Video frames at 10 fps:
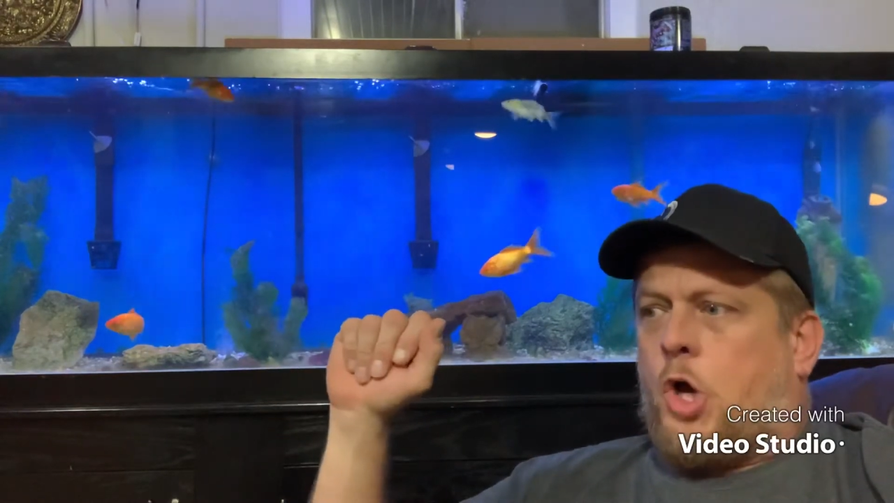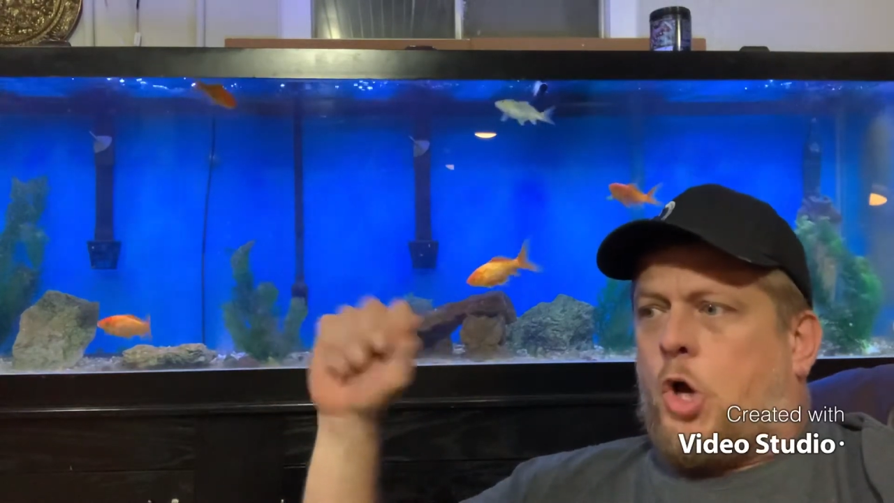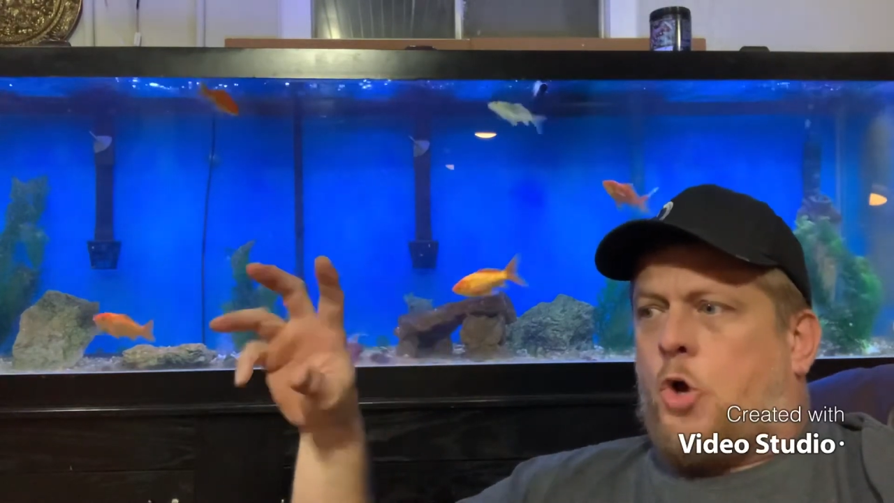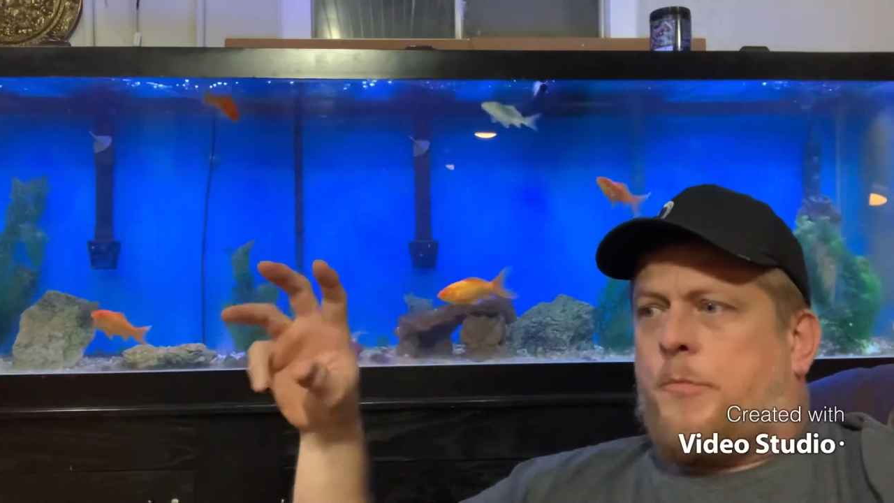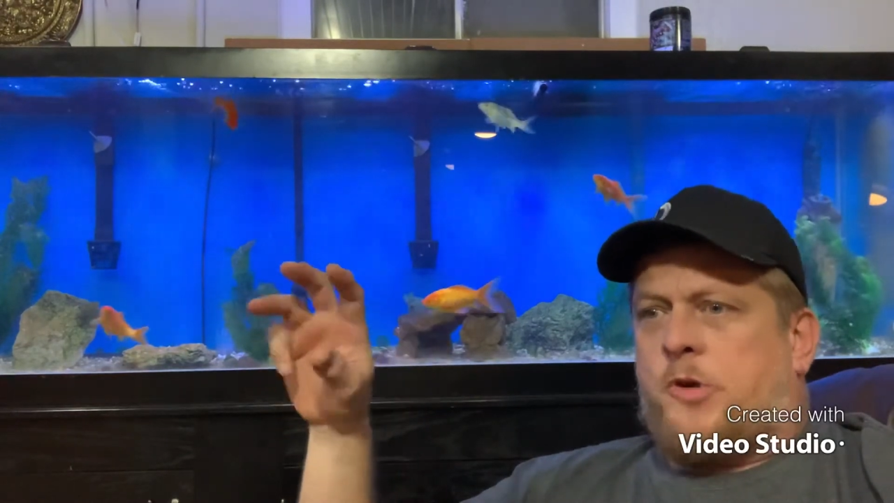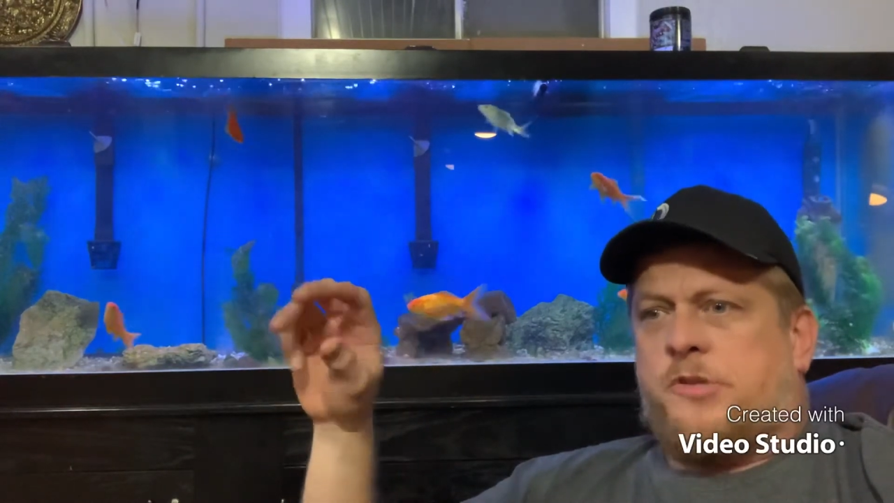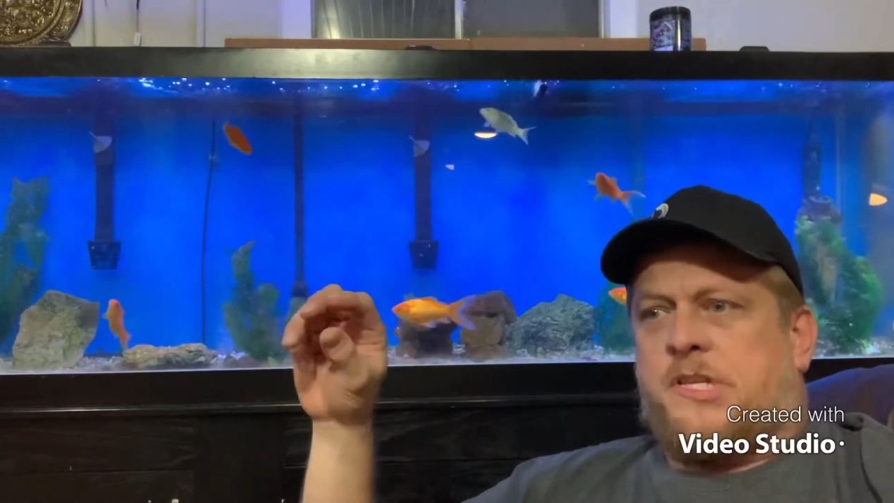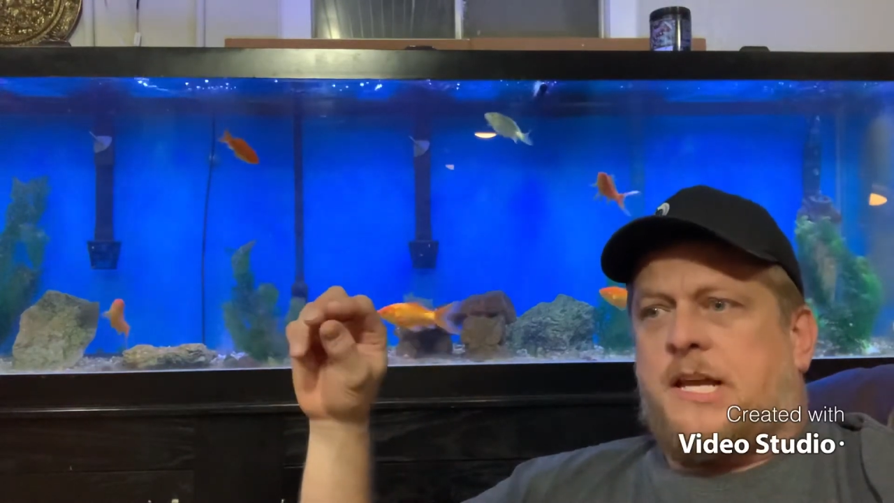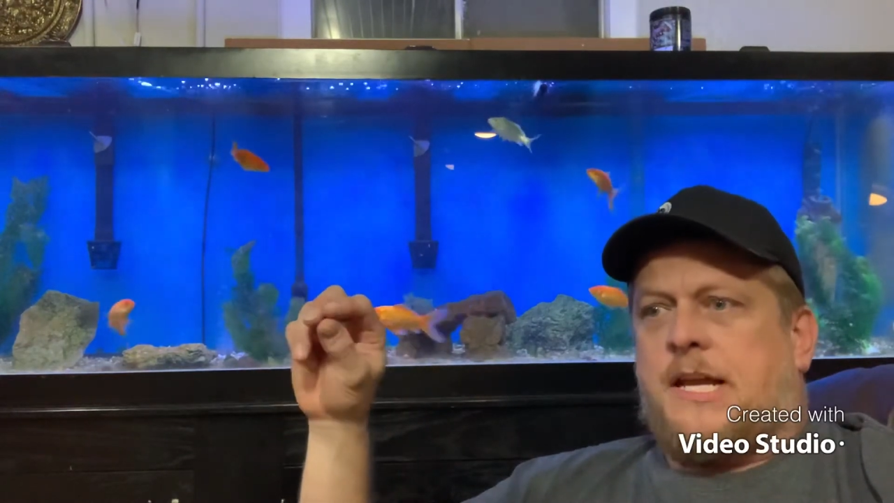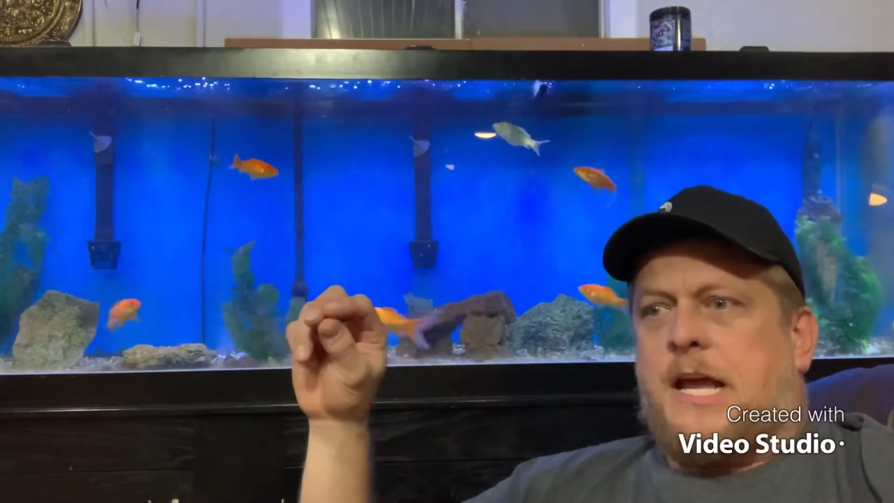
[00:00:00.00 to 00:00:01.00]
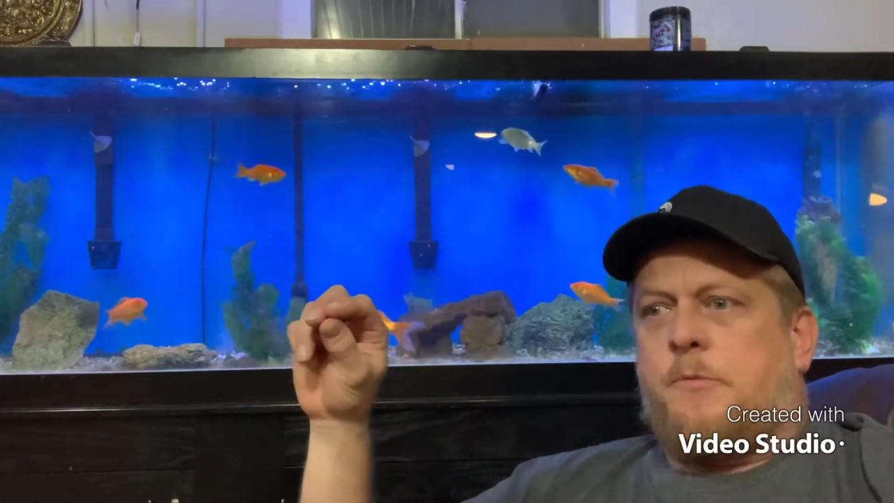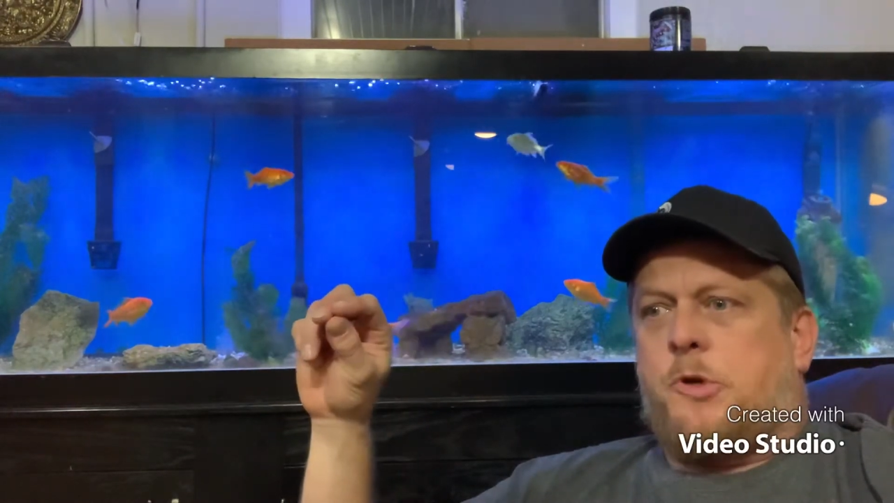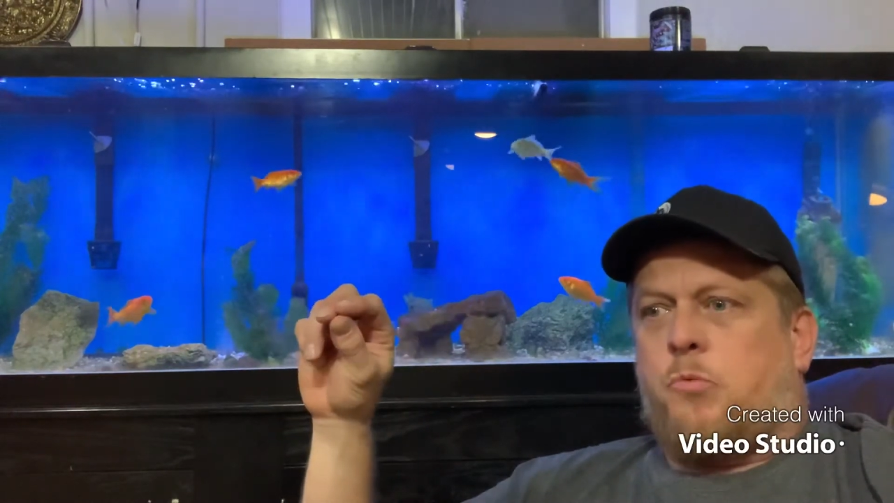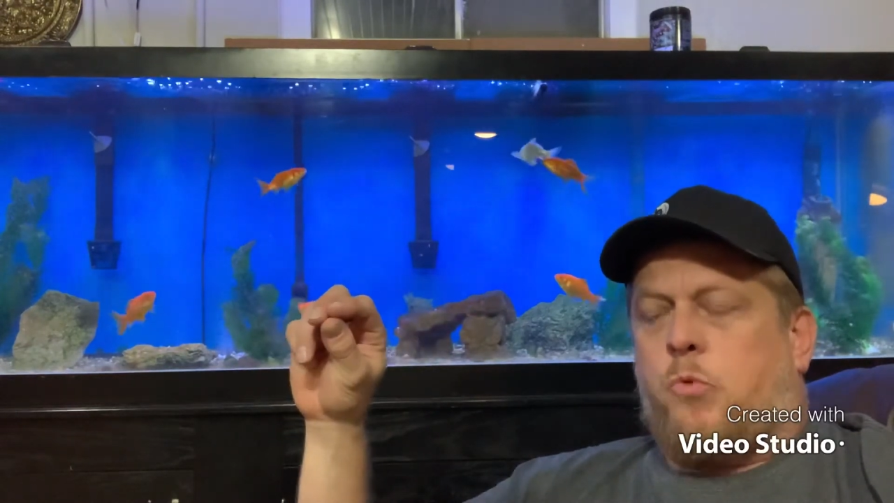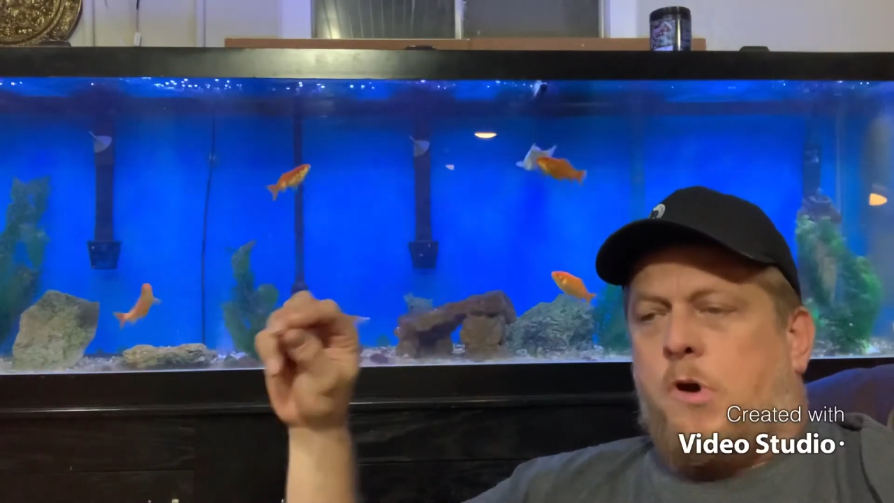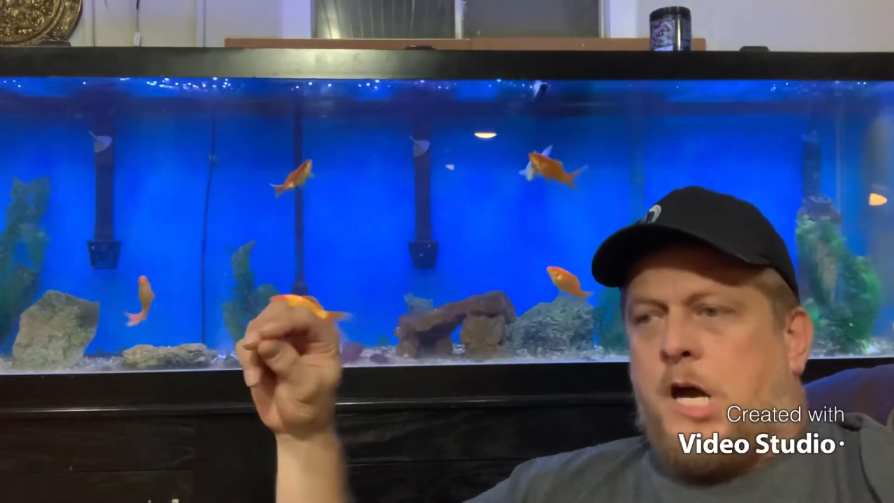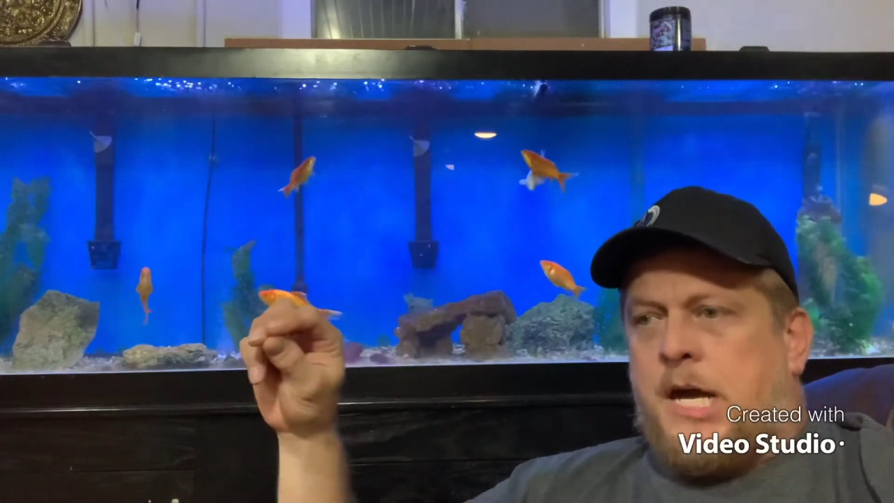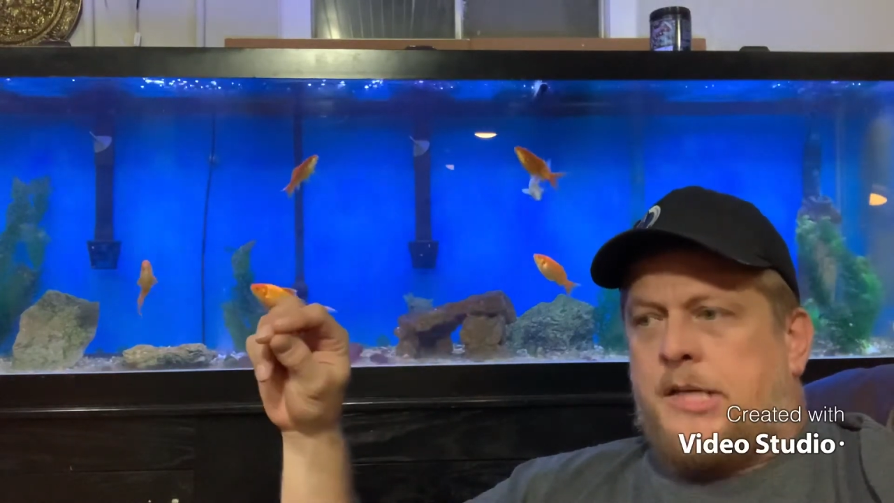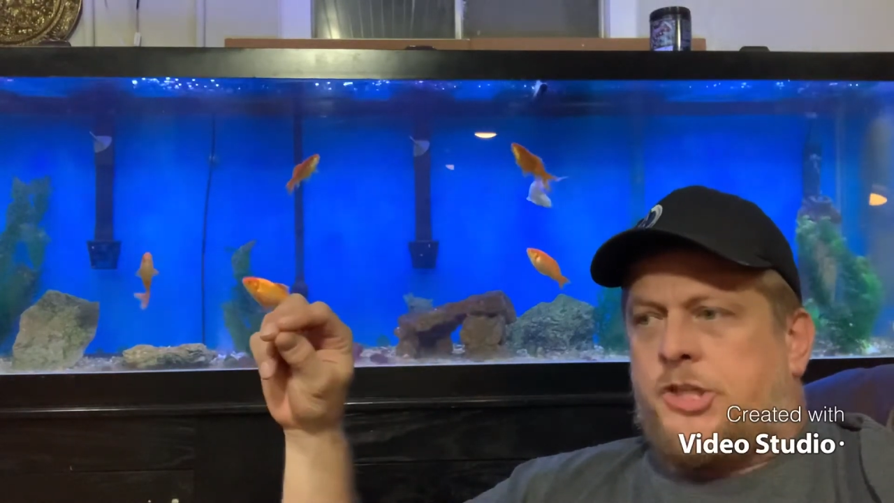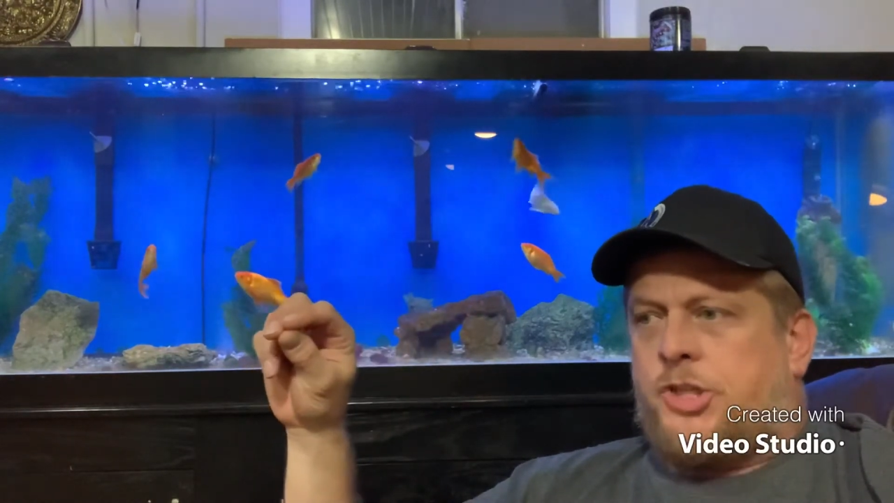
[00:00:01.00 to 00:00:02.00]
almost like I would
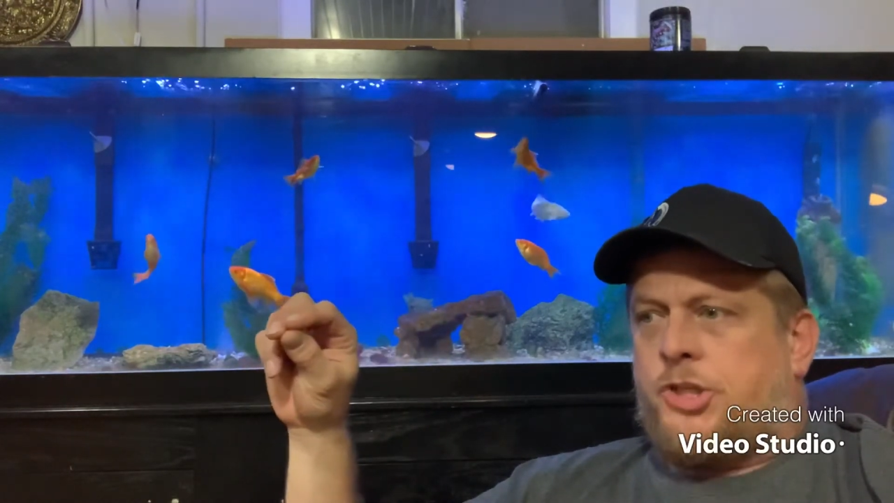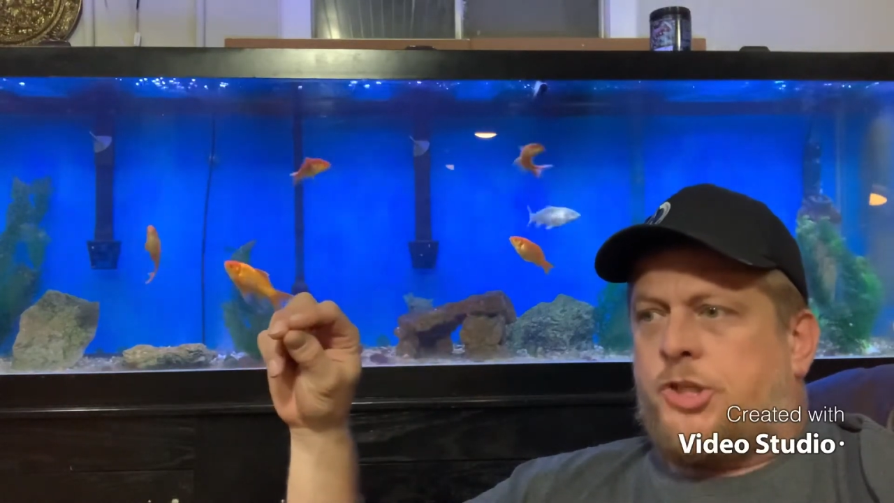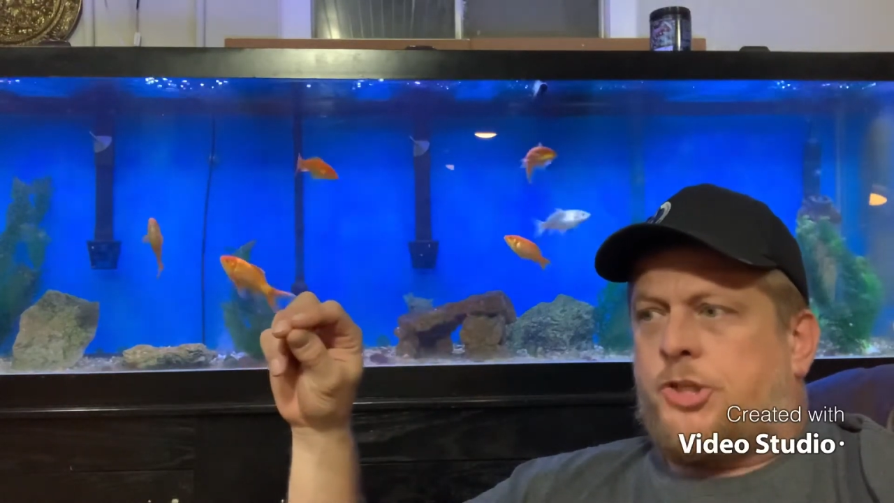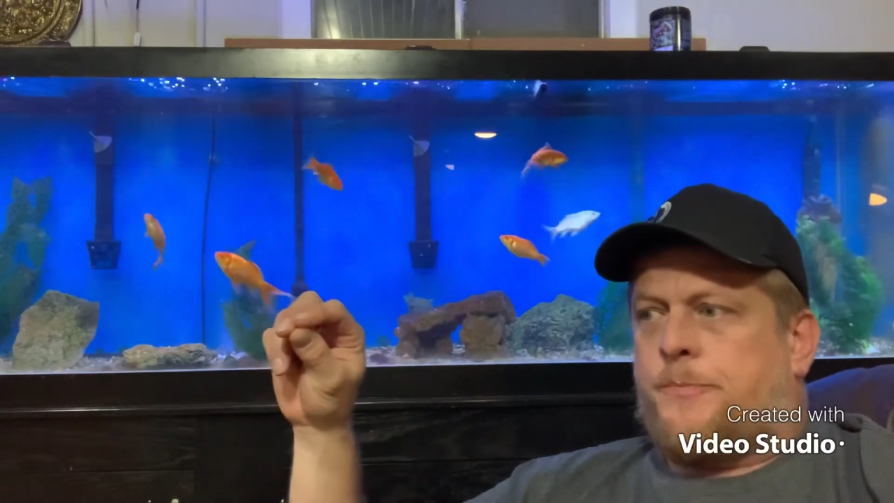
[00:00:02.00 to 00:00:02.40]
watch